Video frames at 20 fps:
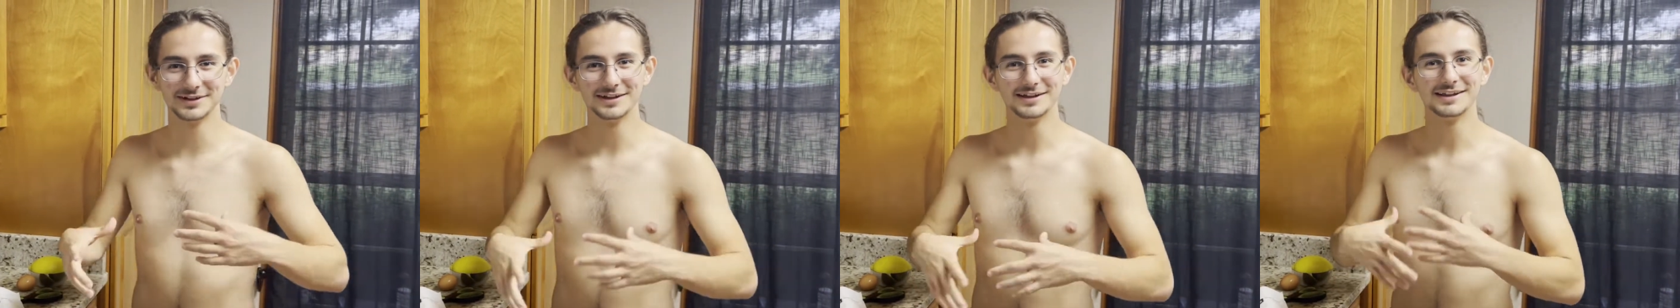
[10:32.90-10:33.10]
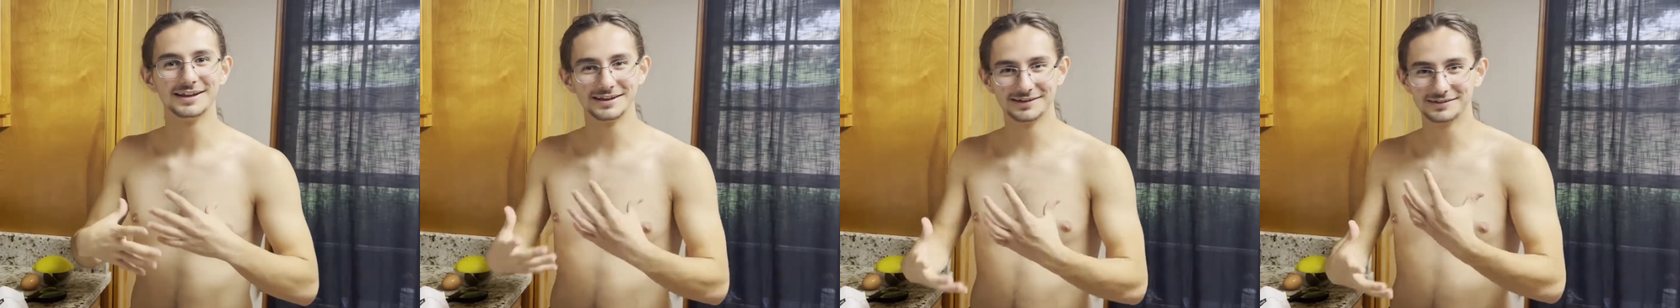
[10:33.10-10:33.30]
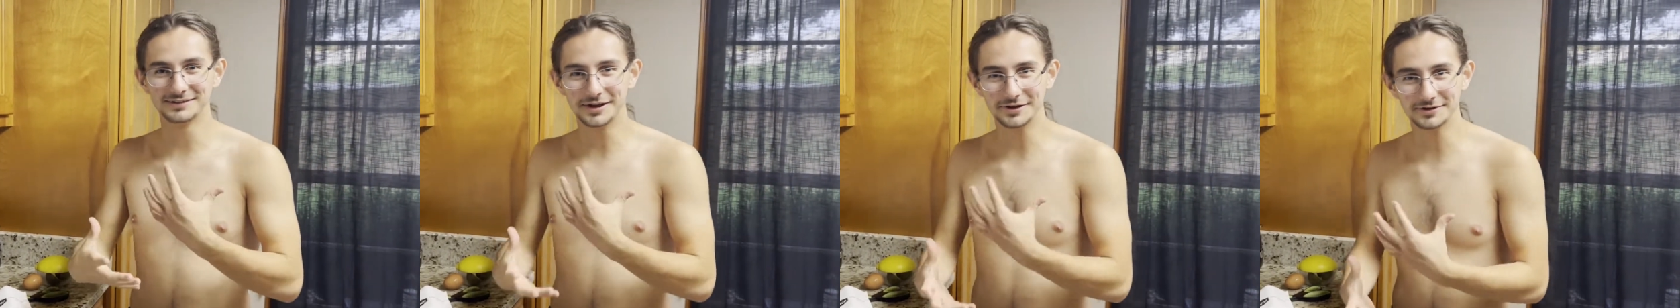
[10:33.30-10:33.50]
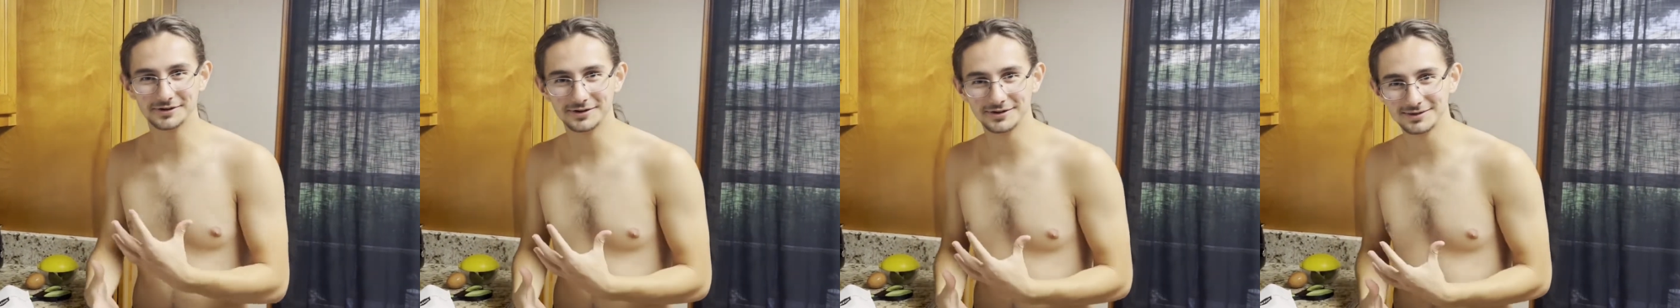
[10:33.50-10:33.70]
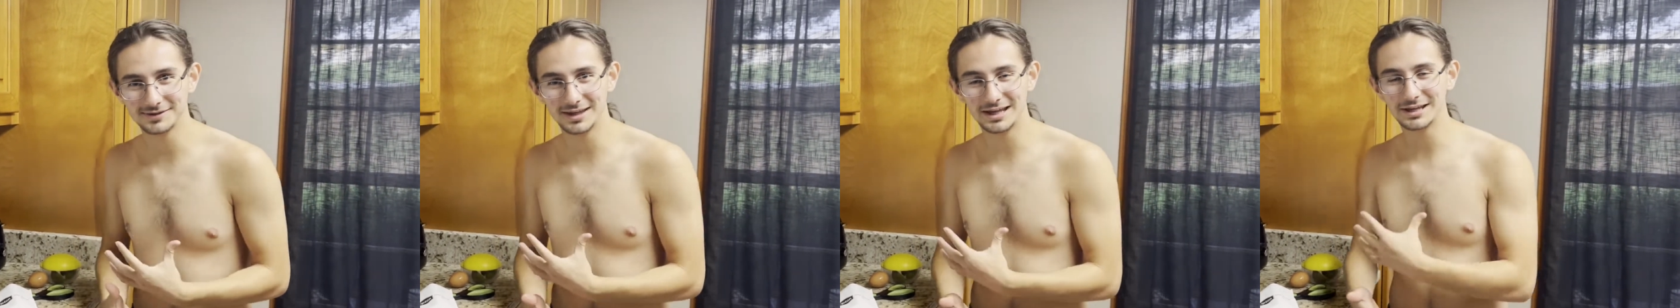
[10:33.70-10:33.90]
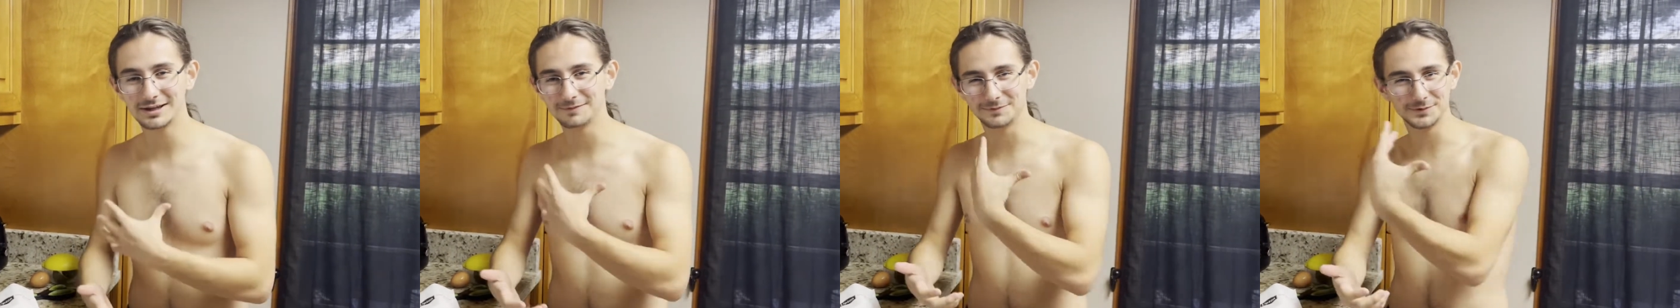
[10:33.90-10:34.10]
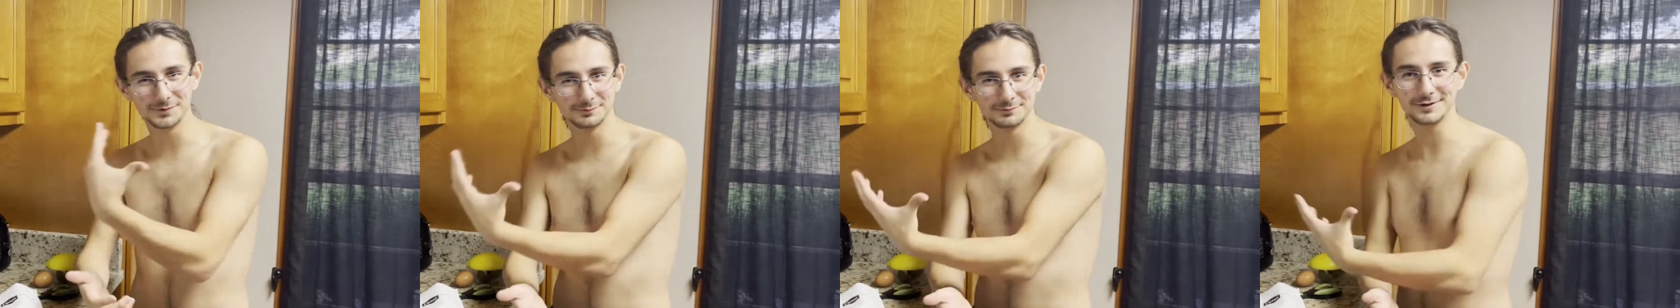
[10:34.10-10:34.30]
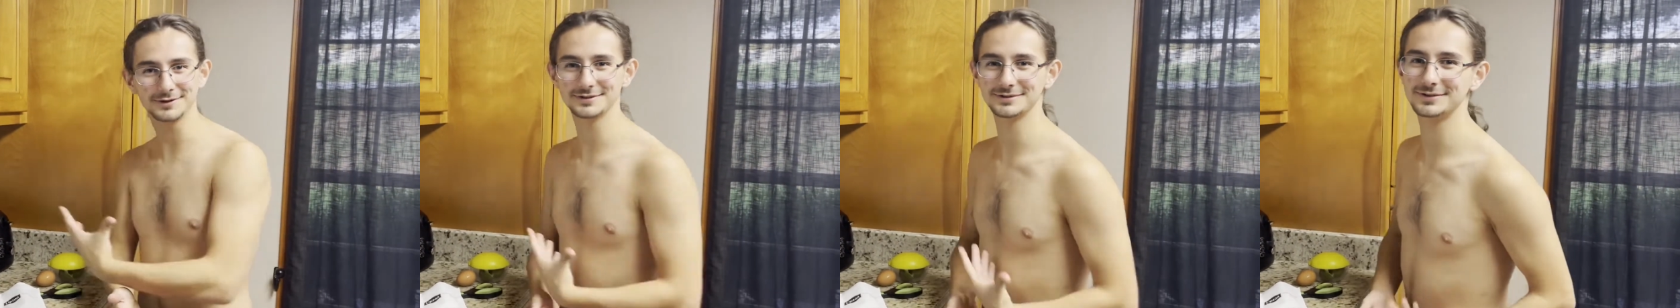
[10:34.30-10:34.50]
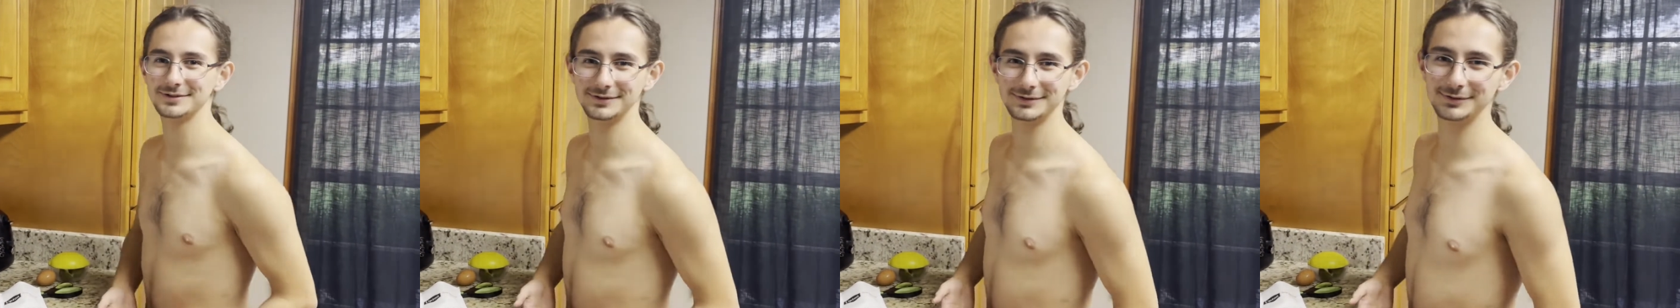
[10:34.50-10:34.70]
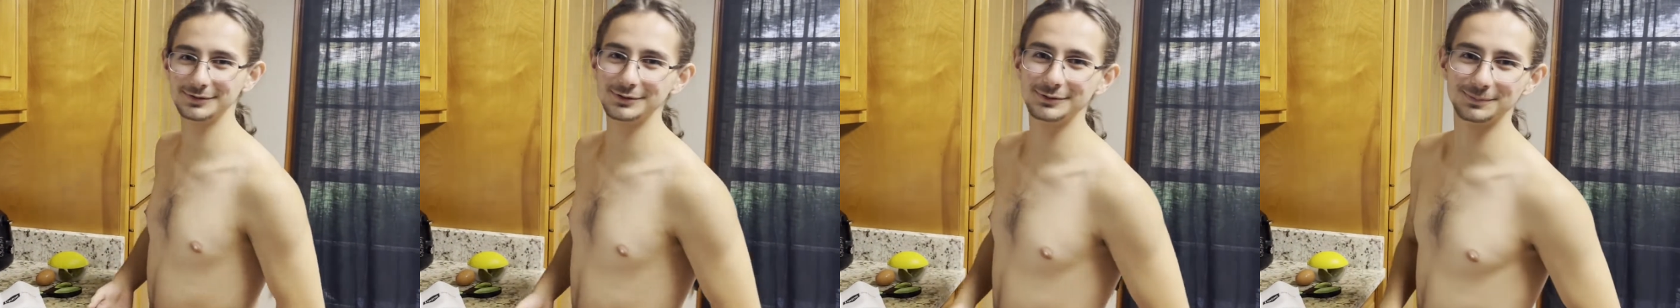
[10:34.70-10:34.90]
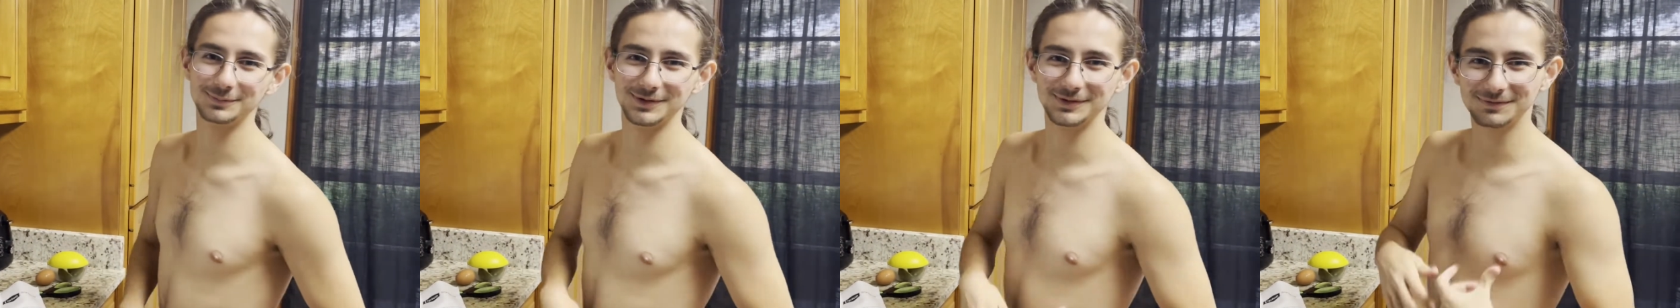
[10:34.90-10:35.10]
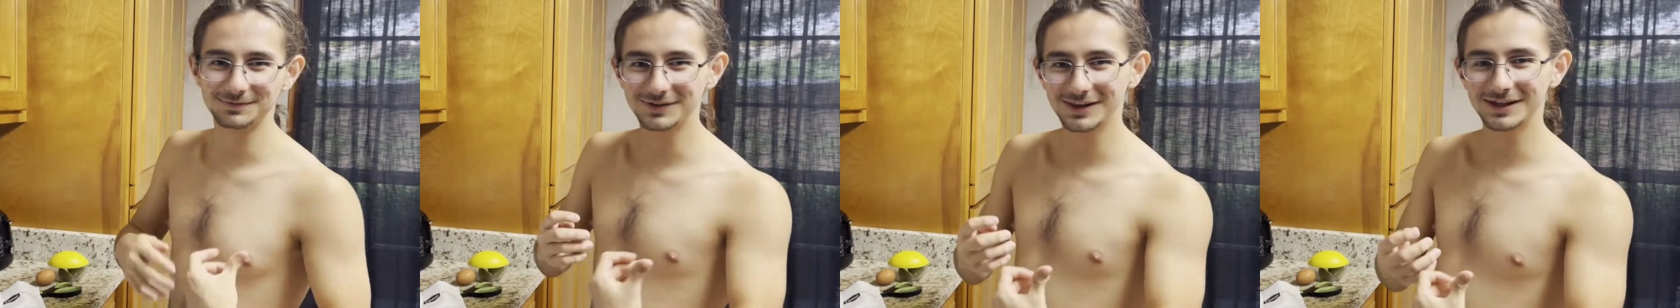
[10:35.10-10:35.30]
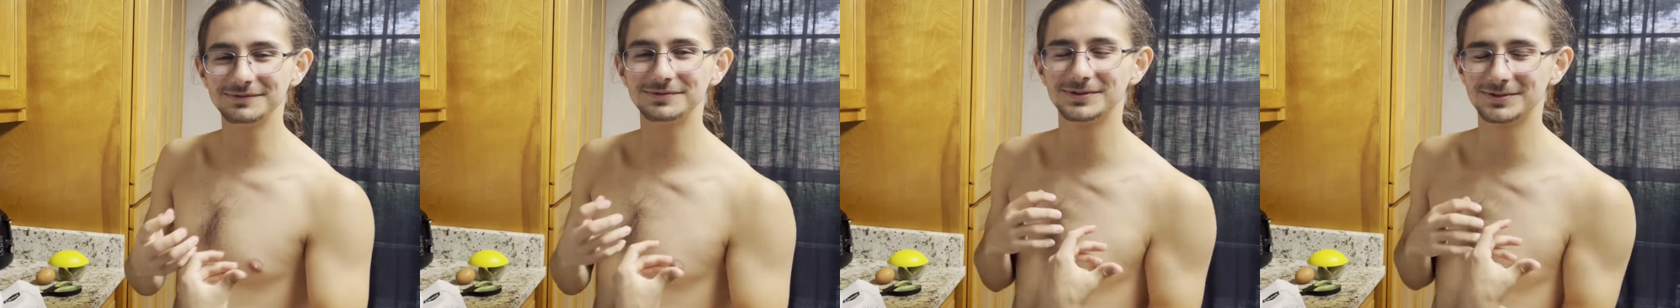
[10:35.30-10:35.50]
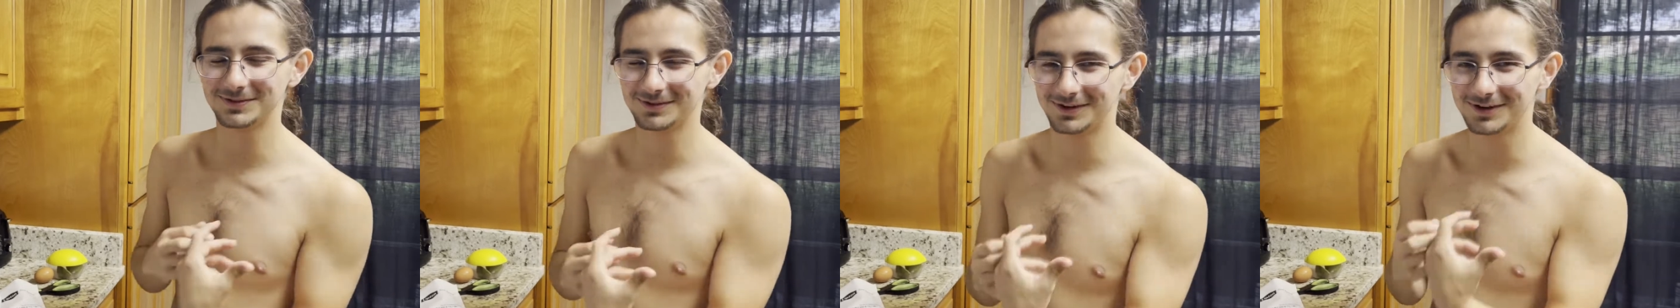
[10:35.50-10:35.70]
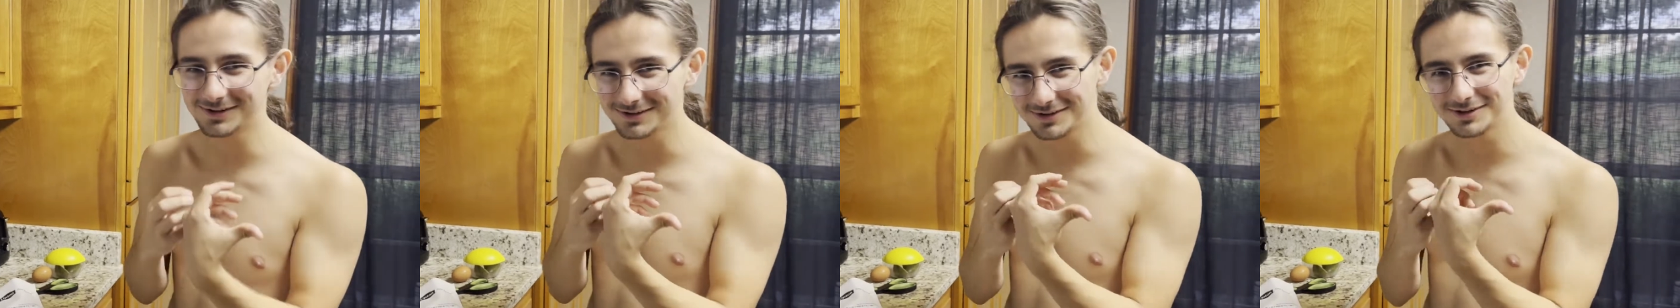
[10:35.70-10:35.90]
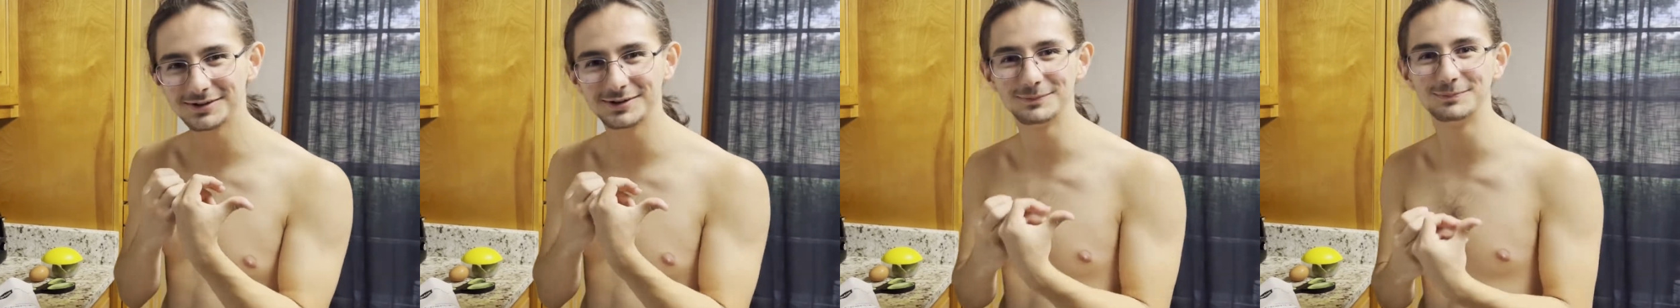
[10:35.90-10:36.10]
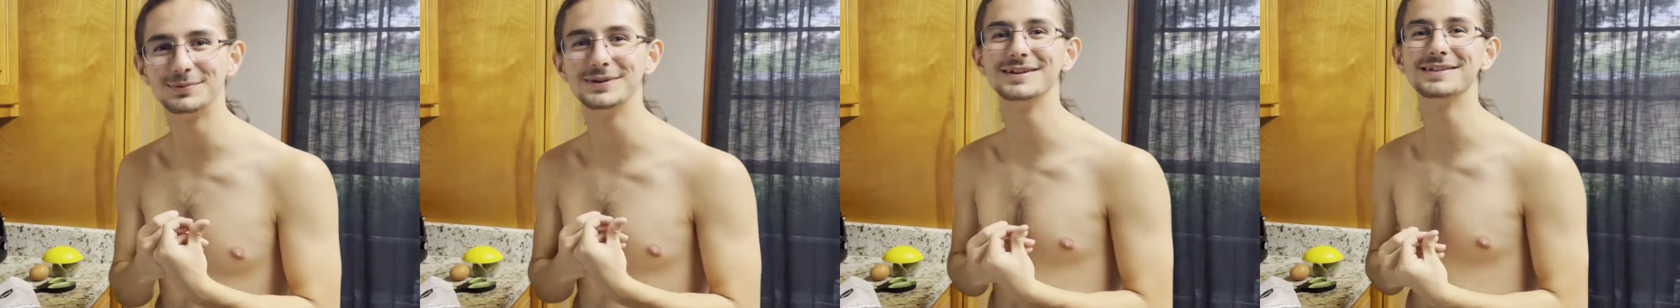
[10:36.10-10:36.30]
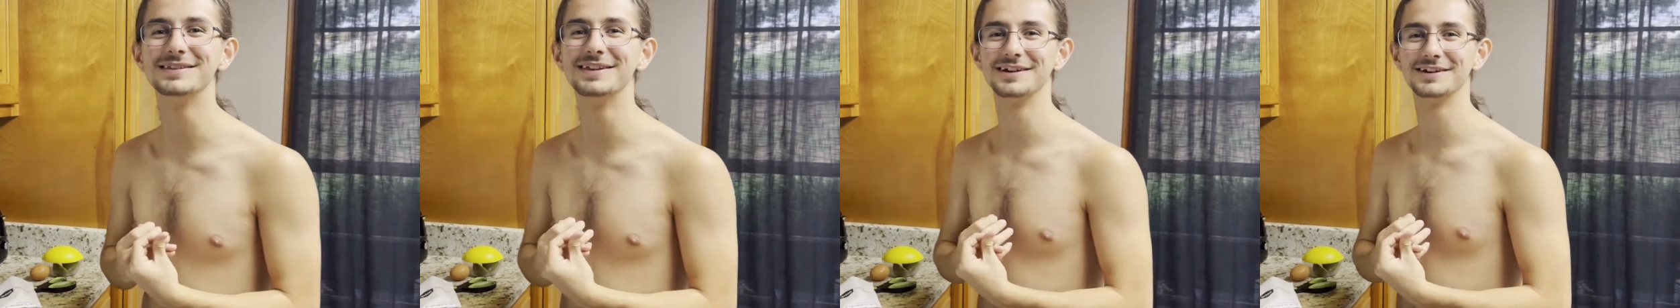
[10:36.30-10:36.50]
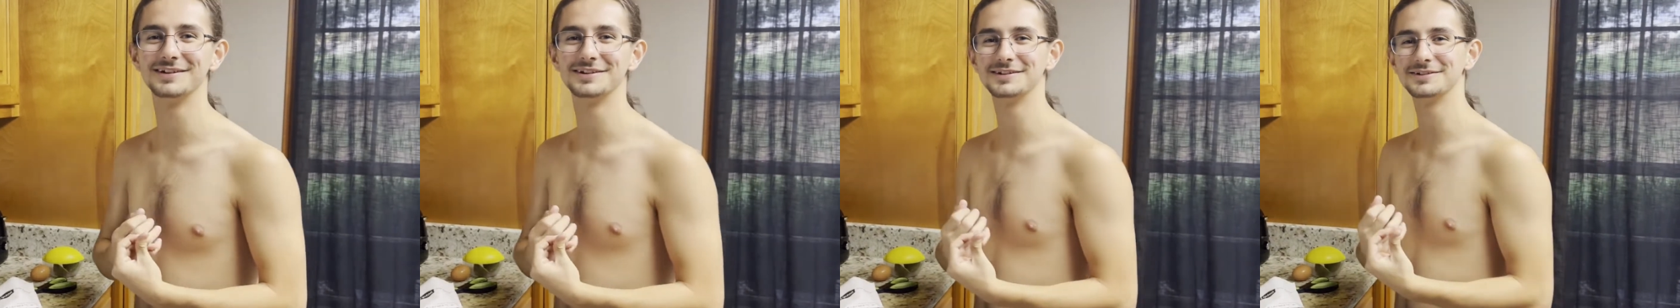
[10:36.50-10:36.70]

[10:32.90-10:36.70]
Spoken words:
is not a good thing. If you rush the soup, the flavors aren't going to be there.